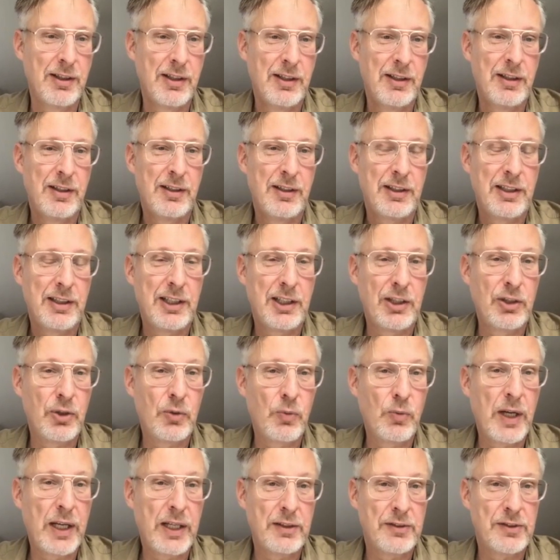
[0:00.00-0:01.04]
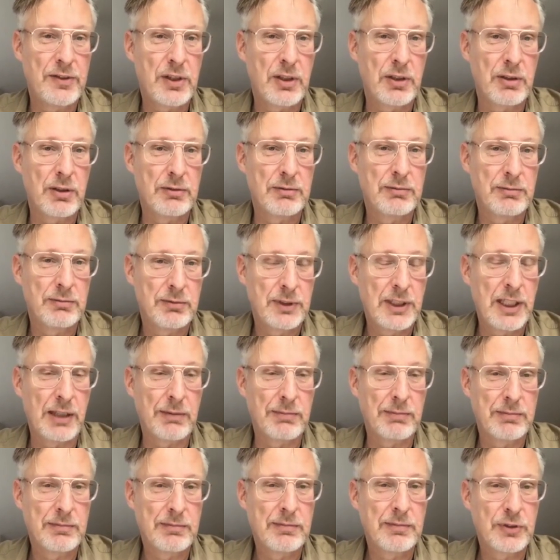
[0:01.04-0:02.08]
in a good way. So yeah.
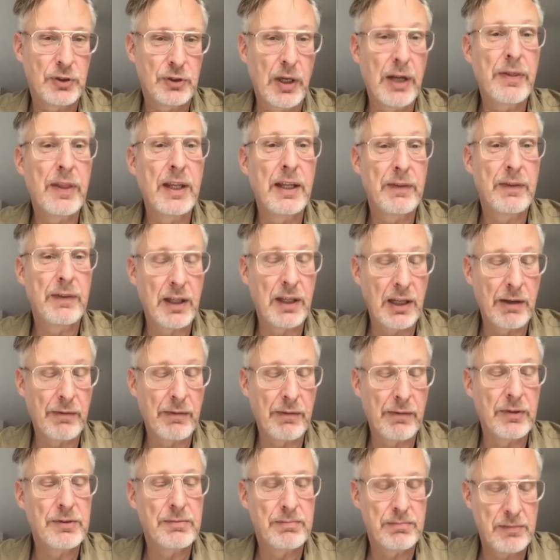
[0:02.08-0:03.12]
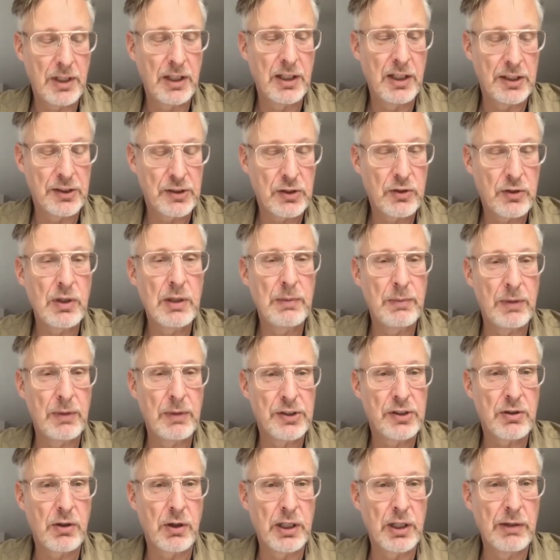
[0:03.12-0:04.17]
So I think they have a, an extremely
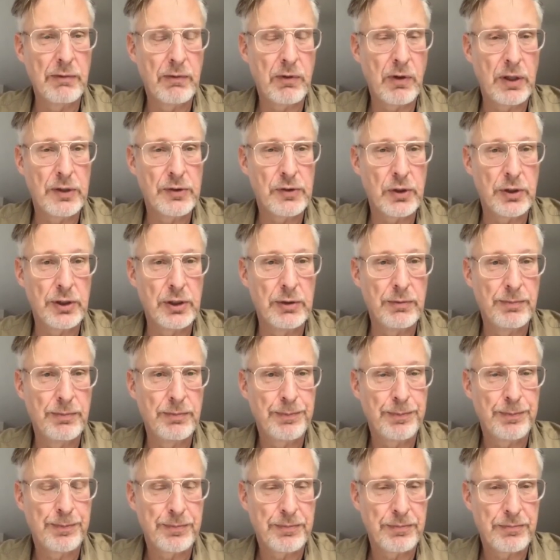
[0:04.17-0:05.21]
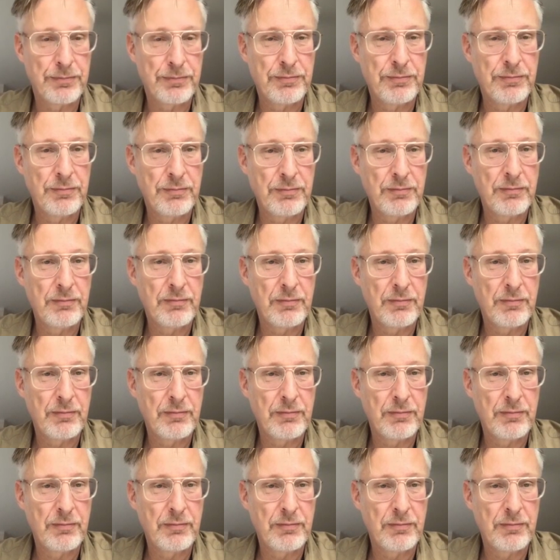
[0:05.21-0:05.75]
strong influence on you. Okay.